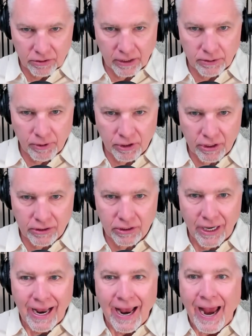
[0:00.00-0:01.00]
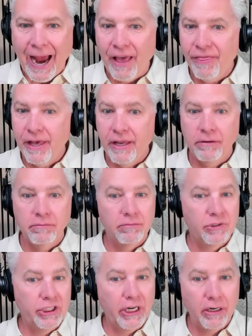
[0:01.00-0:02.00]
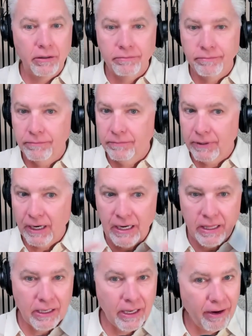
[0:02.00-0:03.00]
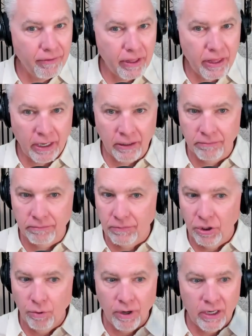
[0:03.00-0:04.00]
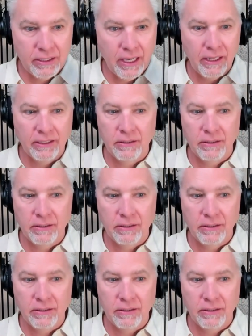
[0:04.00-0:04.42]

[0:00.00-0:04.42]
transmissions, and then share anything and everything you want to tell us